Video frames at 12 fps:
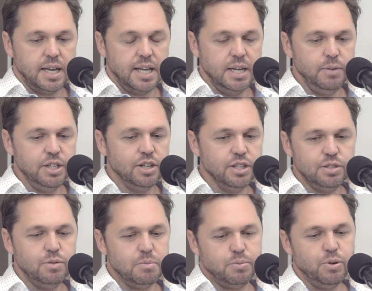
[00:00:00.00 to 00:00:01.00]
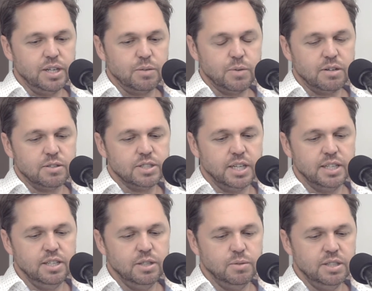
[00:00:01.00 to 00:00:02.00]
And then we got to a point where it was
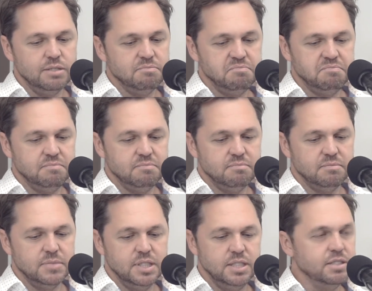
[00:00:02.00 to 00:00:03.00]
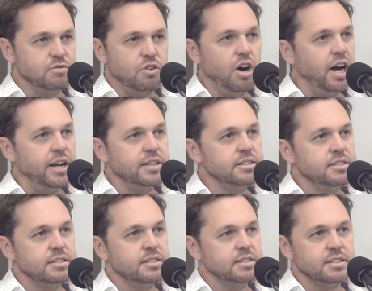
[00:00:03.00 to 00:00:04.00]
like, you know what? This isn't right.
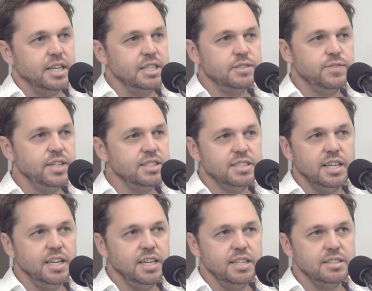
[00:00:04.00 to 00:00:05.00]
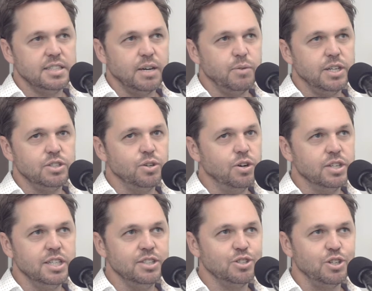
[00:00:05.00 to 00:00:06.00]
These VCs that we're
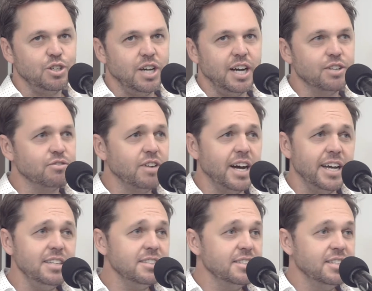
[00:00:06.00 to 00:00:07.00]
talking to are great.